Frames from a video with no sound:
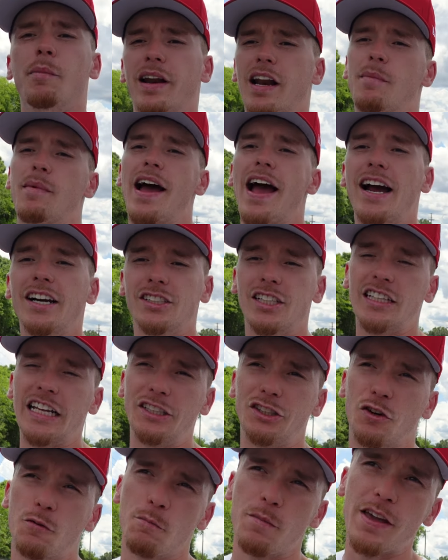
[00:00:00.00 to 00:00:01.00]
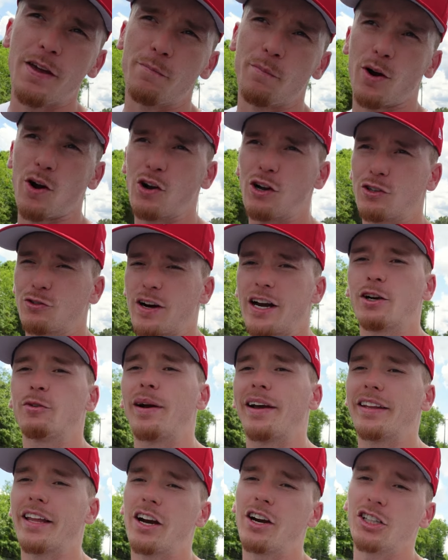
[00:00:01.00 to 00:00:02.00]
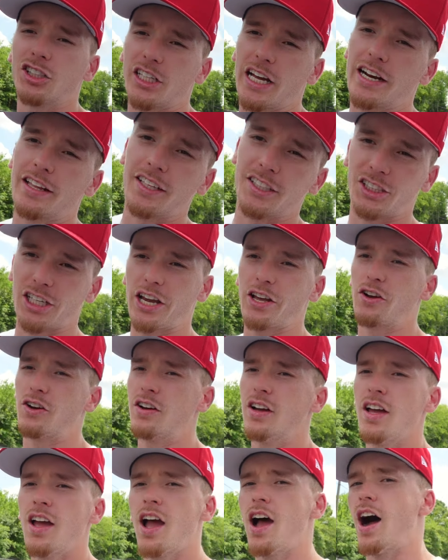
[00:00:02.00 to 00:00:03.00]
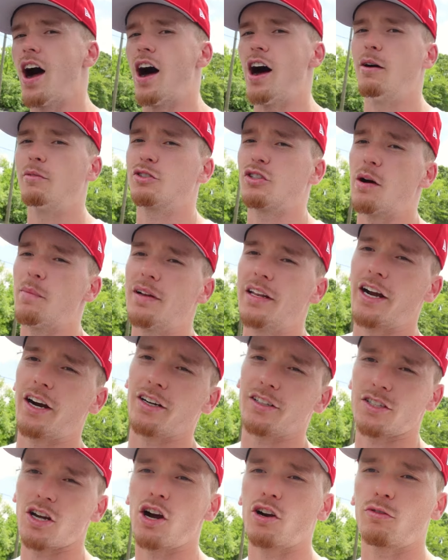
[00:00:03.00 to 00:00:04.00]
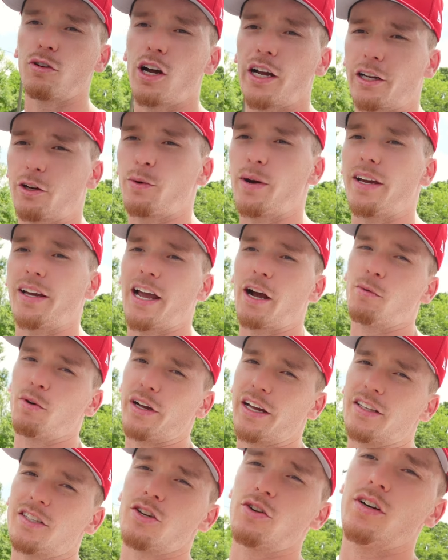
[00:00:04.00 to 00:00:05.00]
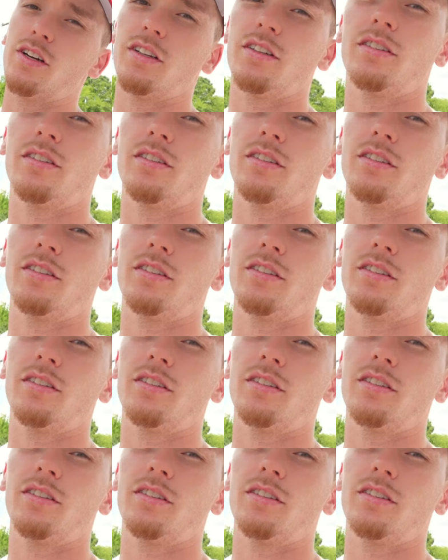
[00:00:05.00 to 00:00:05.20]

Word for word: But I'm going to actually let you meet Burroughs right quick and let her shout out the channel. So I'm going to let her talk right quick and we'll get to